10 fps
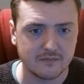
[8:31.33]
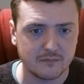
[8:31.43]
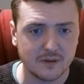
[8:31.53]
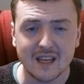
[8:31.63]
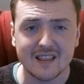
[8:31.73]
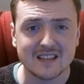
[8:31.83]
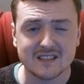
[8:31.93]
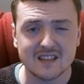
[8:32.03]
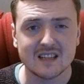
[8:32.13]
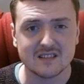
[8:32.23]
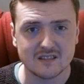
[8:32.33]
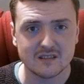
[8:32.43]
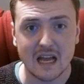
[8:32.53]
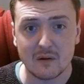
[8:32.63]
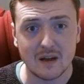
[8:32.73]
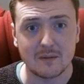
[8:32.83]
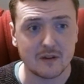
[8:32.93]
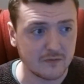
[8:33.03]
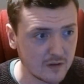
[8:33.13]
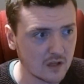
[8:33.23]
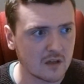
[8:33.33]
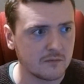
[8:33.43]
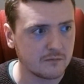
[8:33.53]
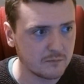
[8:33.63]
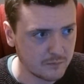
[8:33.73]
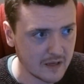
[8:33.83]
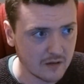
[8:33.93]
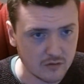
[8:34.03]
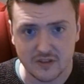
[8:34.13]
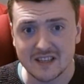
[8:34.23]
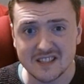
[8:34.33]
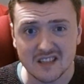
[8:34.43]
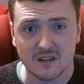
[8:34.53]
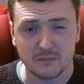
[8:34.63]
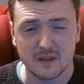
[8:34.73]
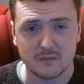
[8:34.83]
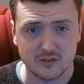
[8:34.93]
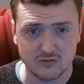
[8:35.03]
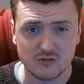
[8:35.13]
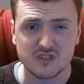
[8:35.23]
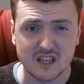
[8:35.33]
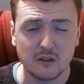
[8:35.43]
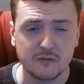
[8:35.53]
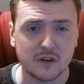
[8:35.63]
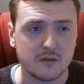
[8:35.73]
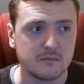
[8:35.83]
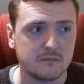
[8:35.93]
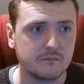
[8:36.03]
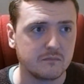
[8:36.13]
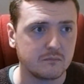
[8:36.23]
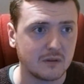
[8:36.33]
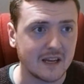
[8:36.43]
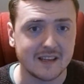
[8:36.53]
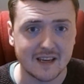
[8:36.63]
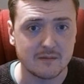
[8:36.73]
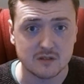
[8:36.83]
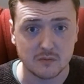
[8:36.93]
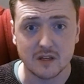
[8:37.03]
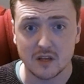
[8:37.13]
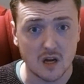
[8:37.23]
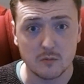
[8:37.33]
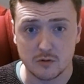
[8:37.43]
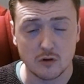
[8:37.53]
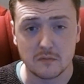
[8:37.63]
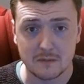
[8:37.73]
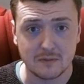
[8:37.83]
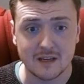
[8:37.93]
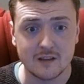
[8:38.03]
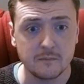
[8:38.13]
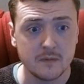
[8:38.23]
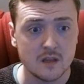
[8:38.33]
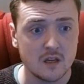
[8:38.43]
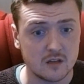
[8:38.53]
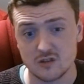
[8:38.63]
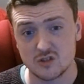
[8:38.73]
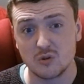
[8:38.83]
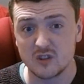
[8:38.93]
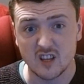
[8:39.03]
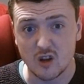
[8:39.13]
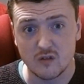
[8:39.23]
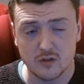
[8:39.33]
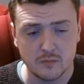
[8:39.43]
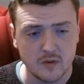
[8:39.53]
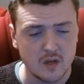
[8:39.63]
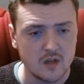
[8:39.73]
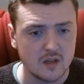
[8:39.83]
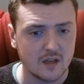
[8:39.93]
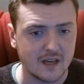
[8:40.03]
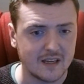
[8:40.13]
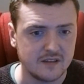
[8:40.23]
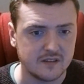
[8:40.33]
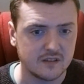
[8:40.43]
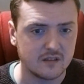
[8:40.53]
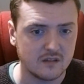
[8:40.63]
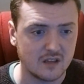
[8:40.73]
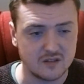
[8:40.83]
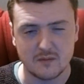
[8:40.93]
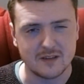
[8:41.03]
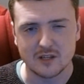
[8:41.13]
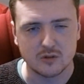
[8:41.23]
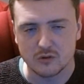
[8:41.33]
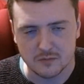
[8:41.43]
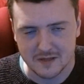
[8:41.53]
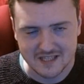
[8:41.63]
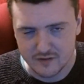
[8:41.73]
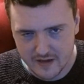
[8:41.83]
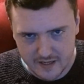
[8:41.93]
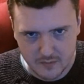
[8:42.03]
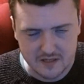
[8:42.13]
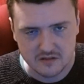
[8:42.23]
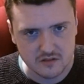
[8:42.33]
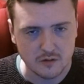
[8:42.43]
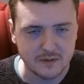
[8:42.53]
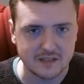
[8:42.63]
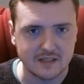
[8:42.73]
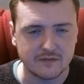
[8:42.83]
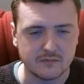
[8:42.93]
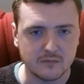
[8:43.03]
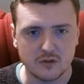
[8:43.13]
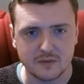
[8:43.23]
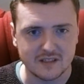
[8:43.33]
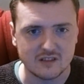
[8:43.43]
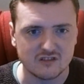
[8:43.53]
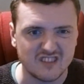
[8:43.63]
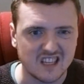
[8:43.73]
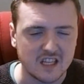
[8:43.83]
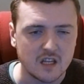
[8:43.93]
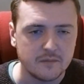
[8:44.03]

But yeah, that's how I am. I feel like I'm being authentic. I'm being my true self. I'm playing games the way that I would normally play them, just talking over them. And I talk to myself anyway, so it's no big deal really.